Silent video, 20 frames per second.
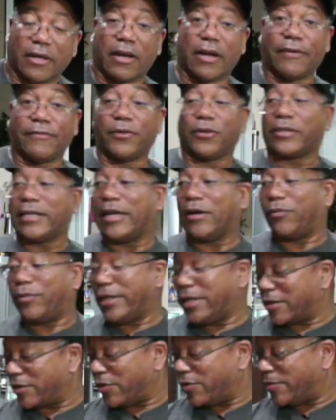All right, down. Folks, now
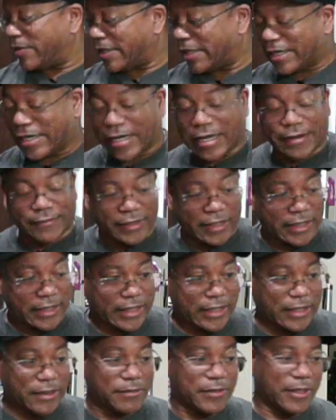we're going live
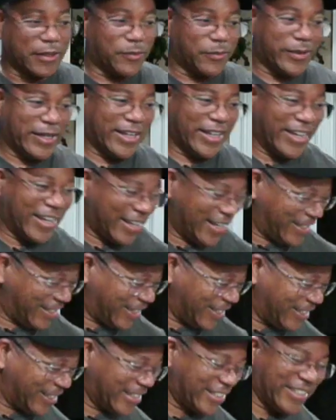again. I'm going to wait
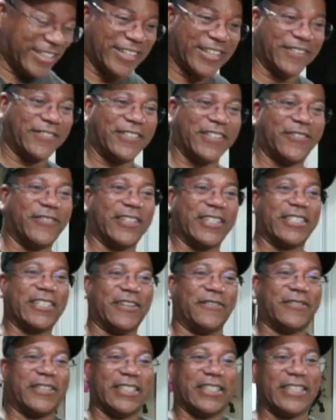just to see if someone
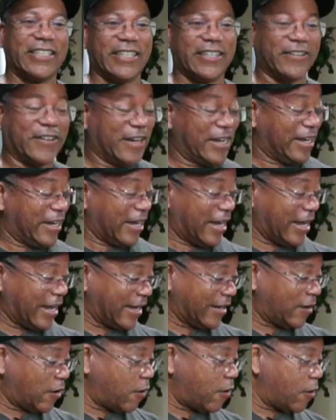comes in here
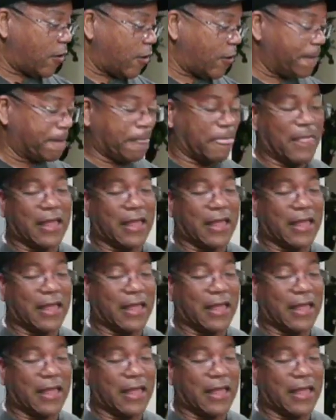at all.